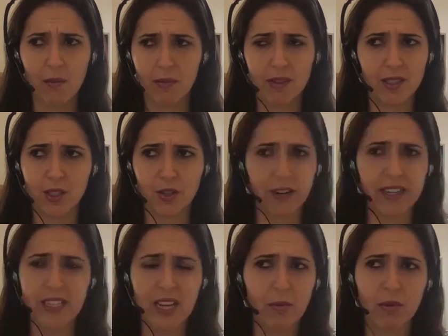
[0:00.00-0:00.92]
this is a
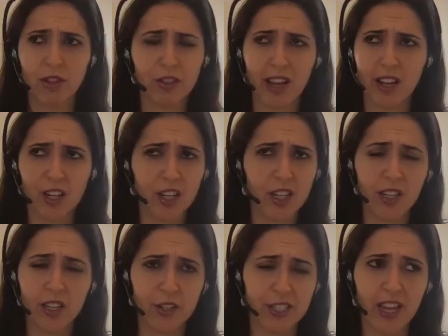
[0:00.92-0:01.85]
great time to learn how to
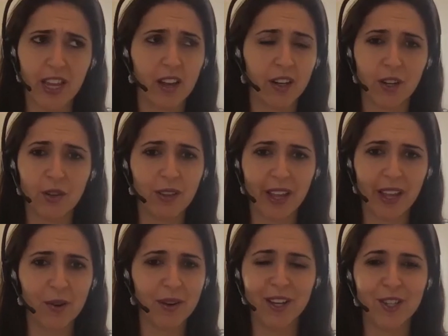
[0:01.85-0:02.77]
cook or take on a new
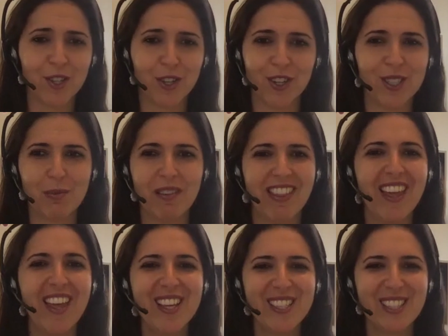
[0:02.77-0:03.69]
language, or some of
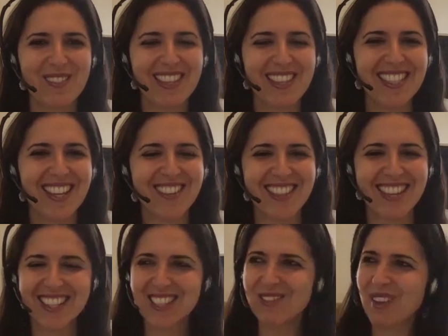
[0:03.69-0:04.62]
these other
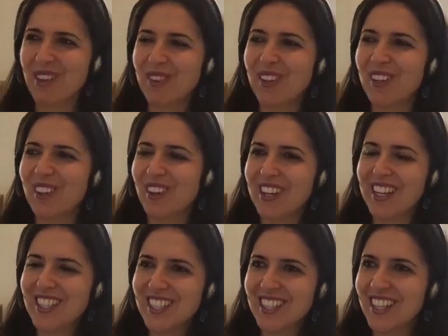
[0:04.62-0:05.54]
things that people
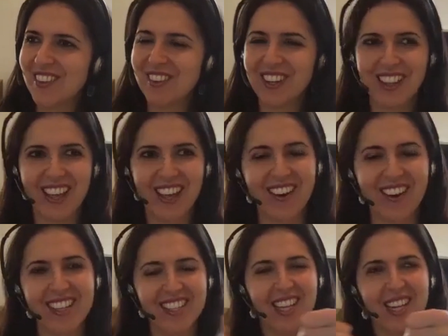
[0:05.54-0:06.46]
initially were like all
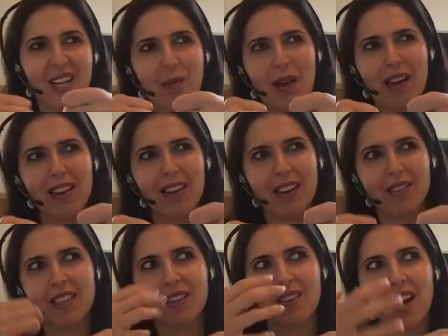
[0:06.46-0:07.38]
excited about, and then it
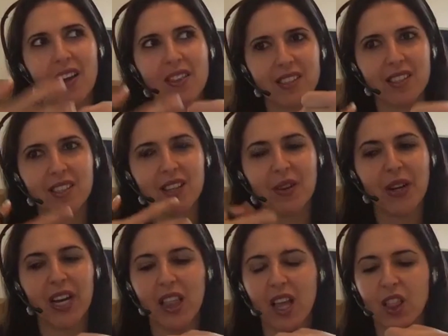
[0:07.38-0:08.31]
was like, wow, this is going
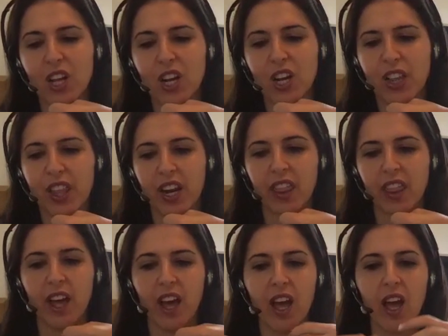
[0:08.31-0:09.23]
on a lot longer than I
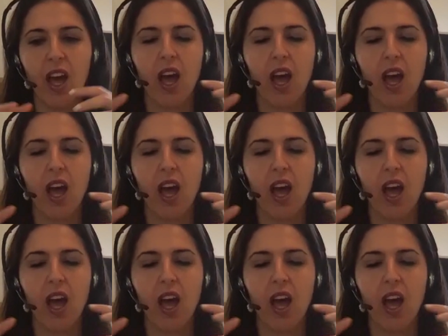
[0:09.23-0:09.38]
thought.